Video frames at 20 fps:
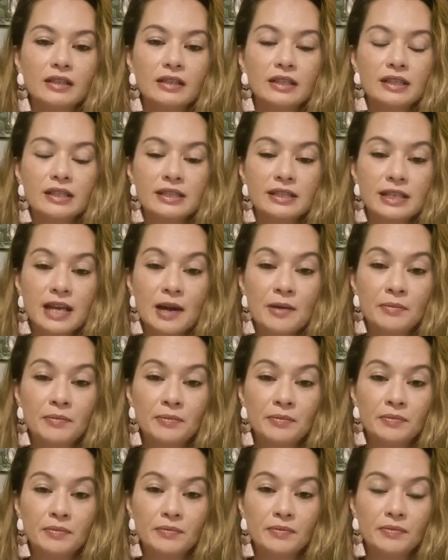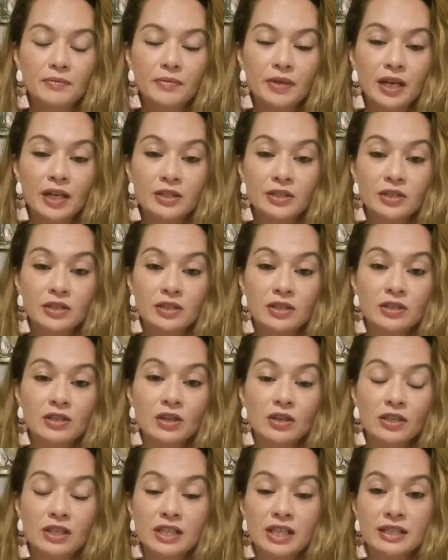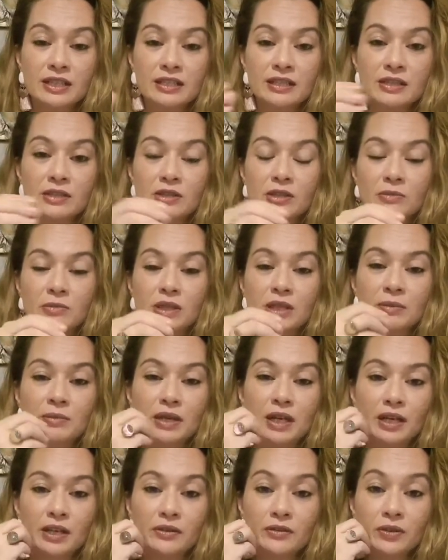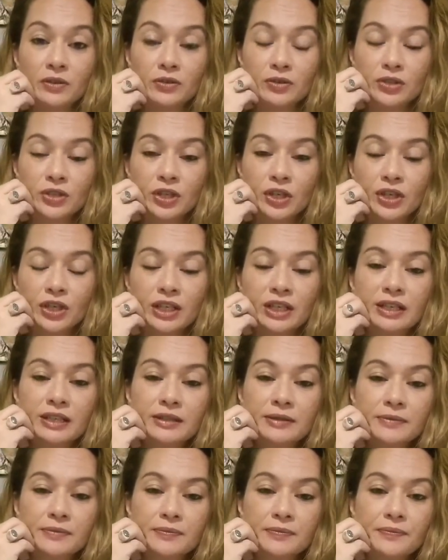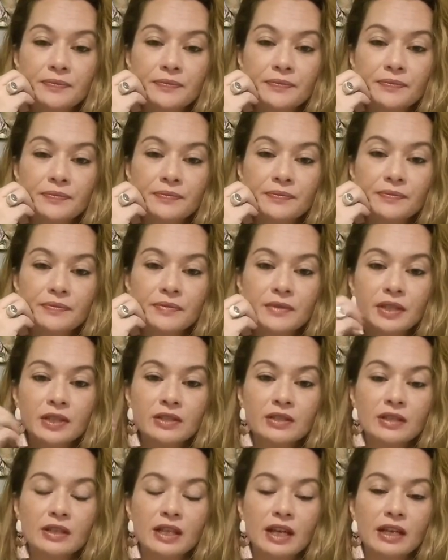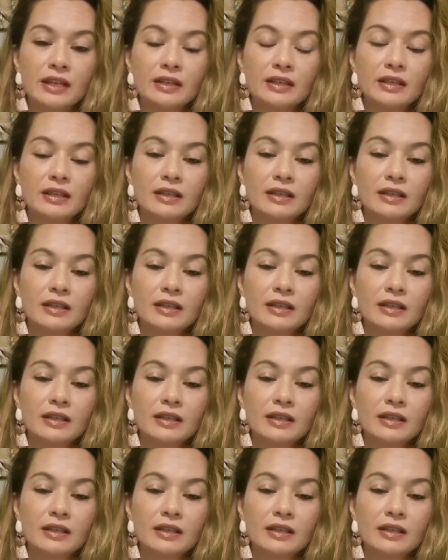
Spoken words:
that some are just not destined to be a part of your journey into that